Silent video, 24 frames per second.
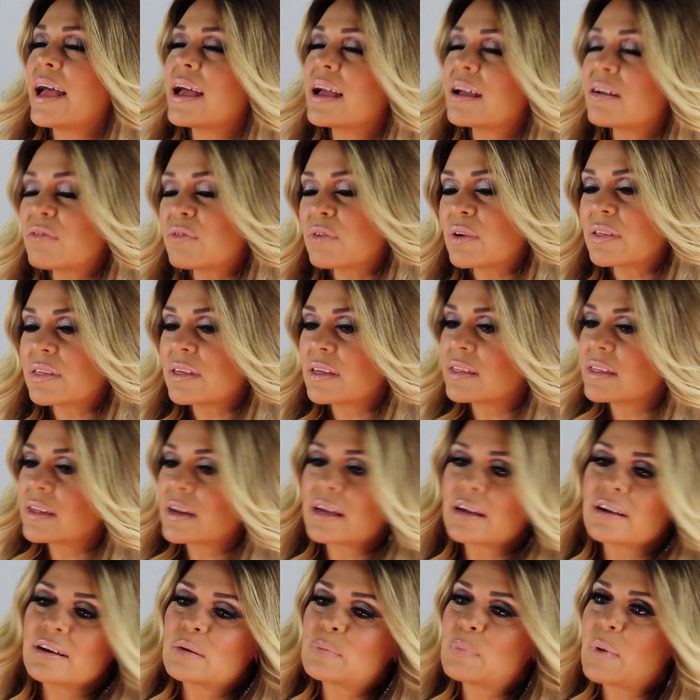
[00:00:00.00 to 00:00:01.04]
everything that
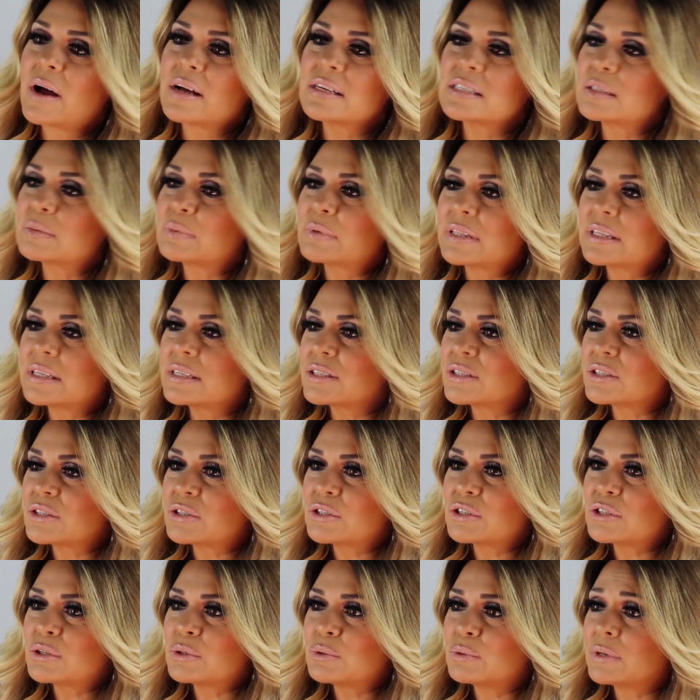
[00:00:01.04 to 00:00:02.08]
I could possibly listen
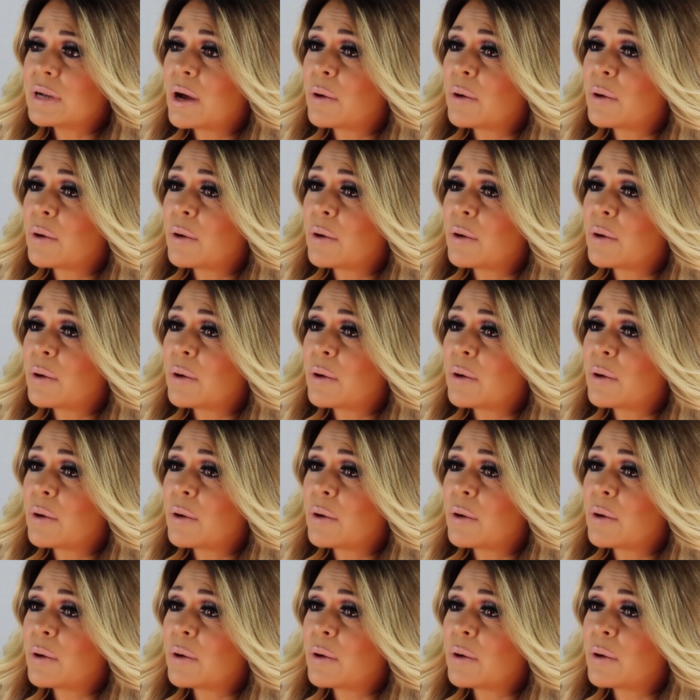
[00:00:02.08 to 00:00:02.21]
to.